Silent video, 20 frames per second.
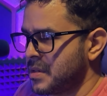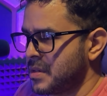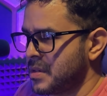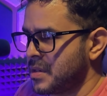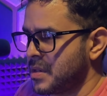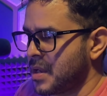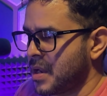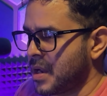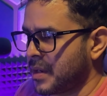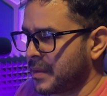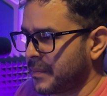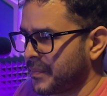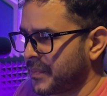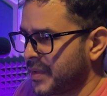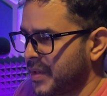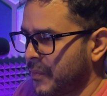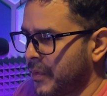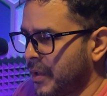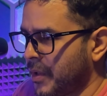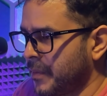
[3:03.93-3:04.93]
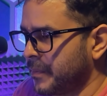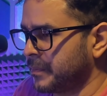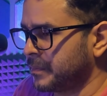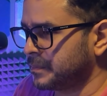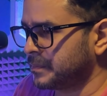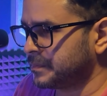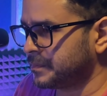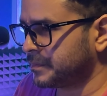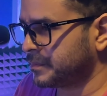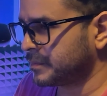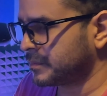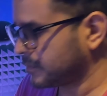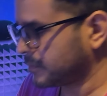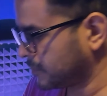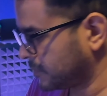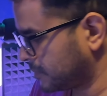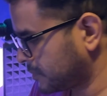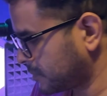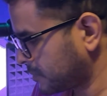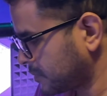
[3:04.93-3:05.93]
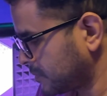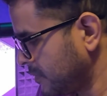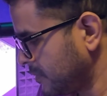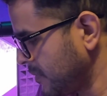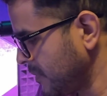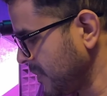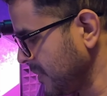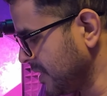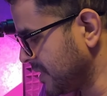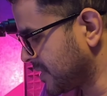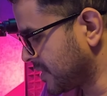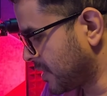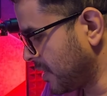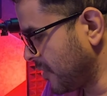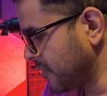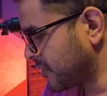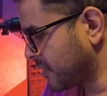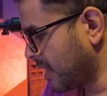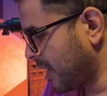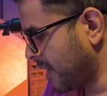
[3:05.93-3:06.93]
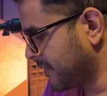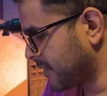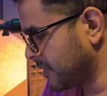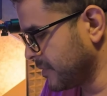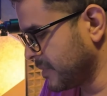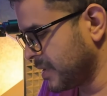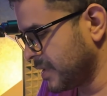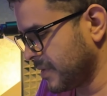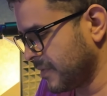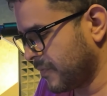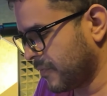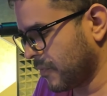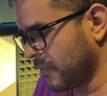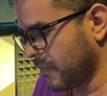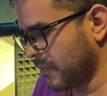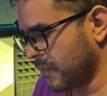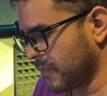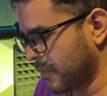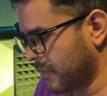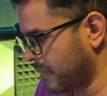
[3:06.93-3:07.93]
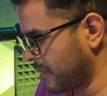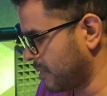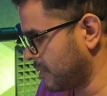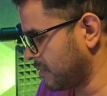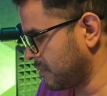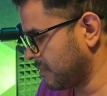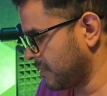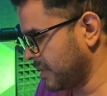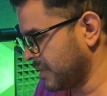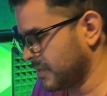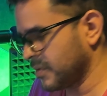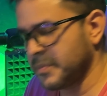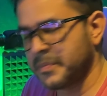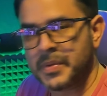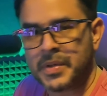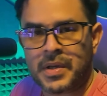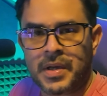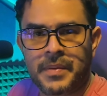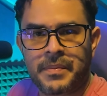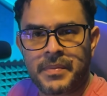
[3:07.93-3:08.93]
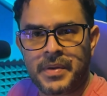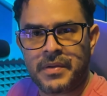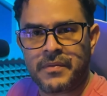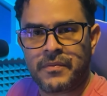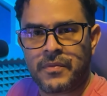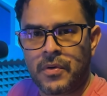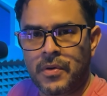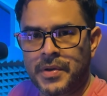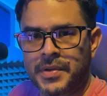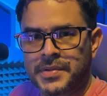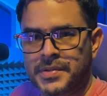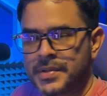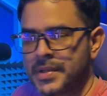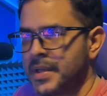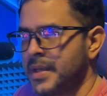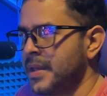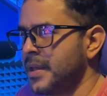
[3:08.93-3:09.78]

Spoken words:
Yeah, there we go. It's close enough to me for it to pick up my voice,